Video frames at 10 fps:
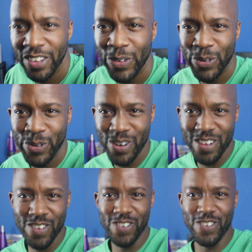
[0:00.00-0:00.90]

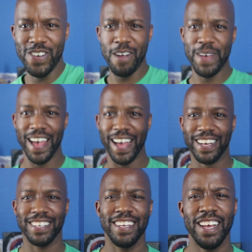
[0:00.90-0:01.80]
Whoa, we're back.
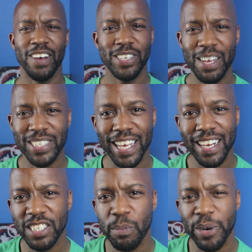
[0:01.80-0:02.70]
What's up,
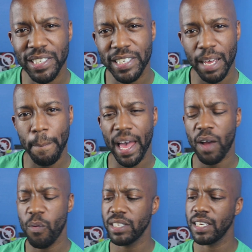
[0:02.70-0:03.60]
Chickenless? It's your boy Chicken
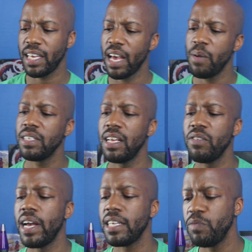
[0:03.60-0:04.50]
back once again with another
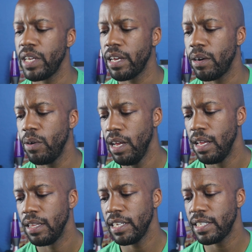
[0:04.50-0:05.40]
reaction video.
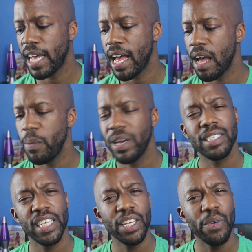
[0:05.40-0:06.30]
This time we're
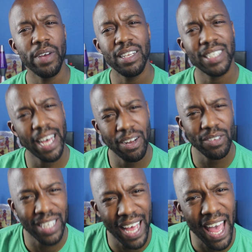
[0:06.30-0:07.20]
continuing
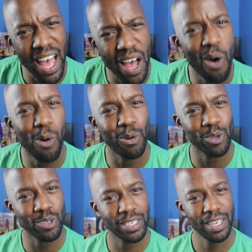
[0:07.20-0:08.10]

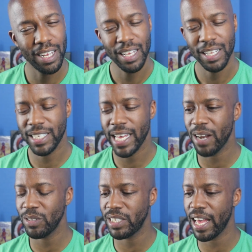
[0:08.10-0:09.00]
TattleTales
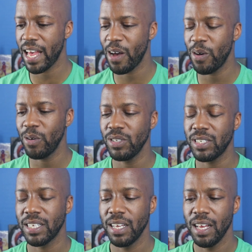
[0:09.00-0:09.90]

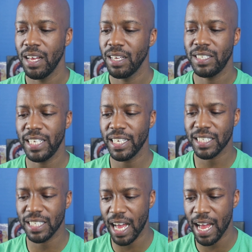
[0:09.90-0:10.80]

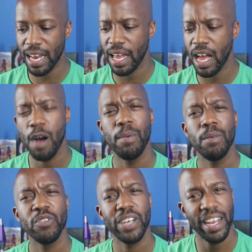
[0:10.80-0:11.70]
6ix9ine
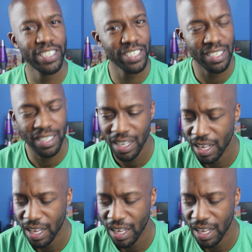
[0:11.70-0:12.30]
album reaction.